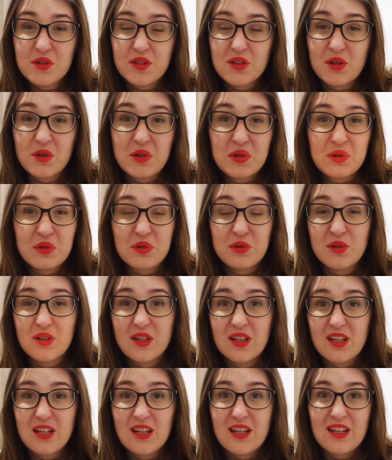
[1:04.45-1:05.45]
So
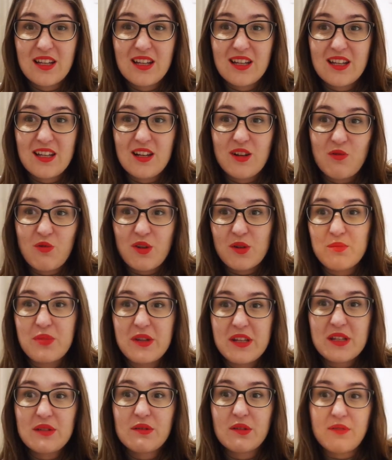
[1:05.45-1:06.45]
one
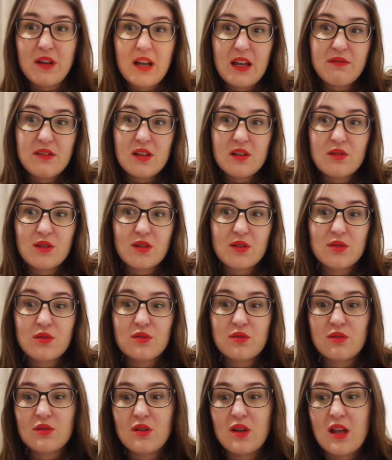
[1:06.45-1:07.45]
piece for 5
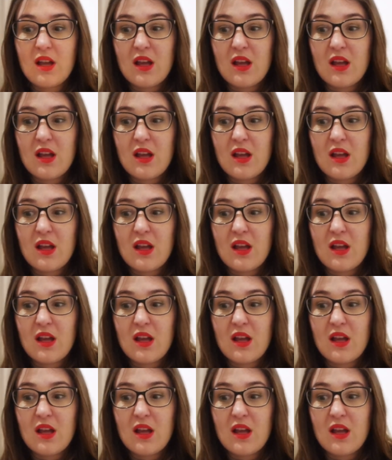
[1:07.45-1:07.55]
euro.